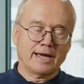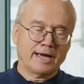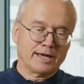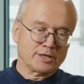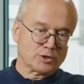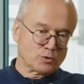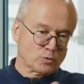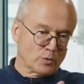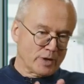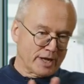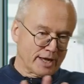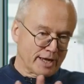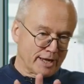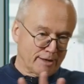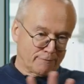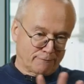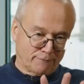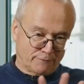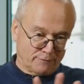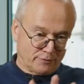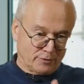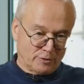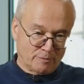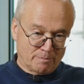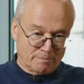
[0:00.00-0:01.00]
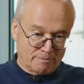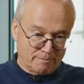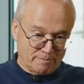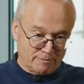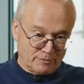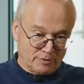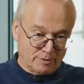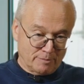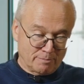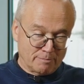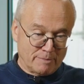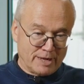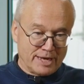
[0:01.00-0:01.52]
as we have
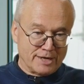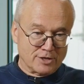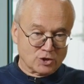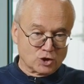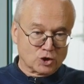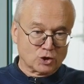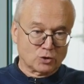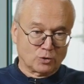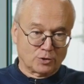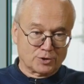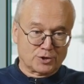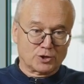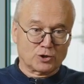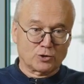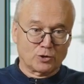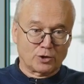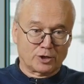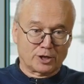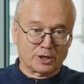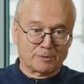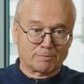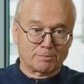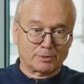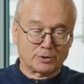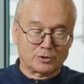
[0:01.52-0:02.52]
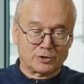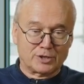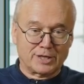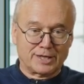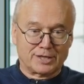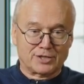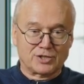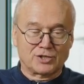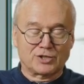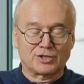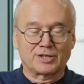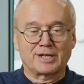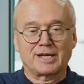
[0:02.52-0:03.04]
the main short circuit
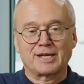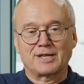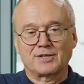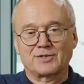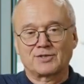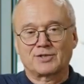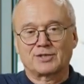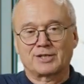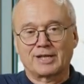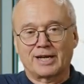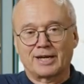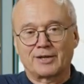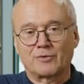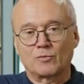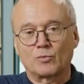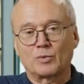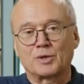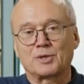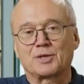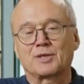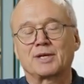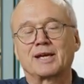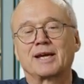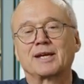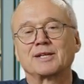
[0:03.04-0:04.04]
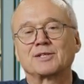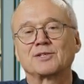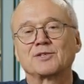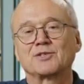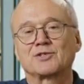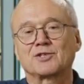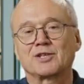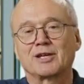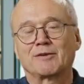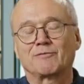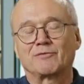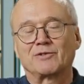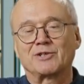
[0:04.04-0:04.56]
protection is done with the
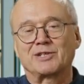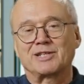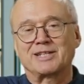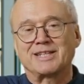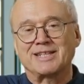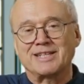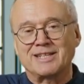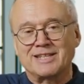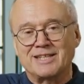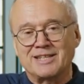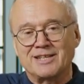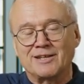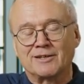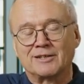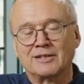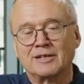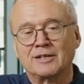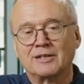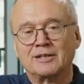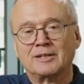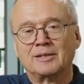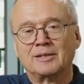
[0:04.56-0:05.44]
87T,